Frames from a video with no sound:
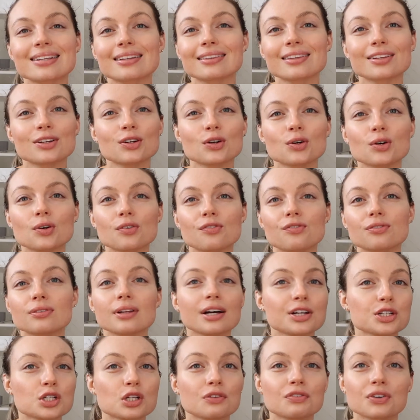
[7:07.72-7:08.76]
little
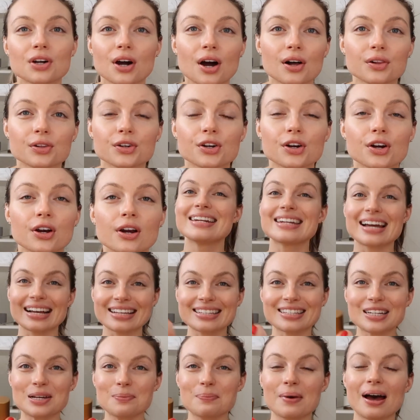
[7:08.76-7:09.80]
flush of color.
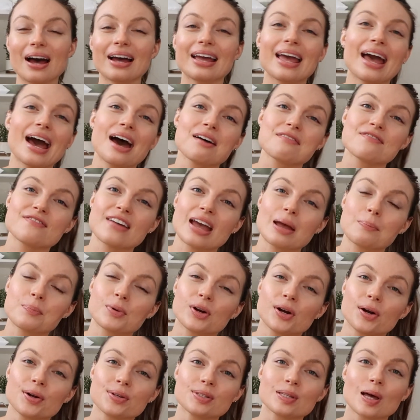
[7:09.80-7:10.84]
Next up, I have
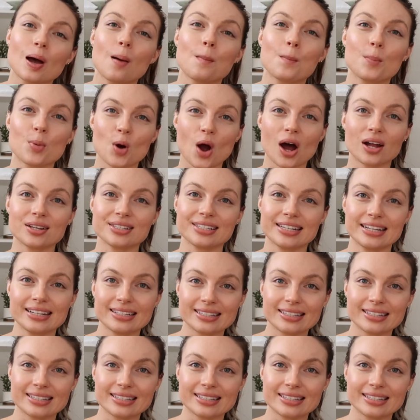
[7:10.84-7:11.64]
Vapour's bronzing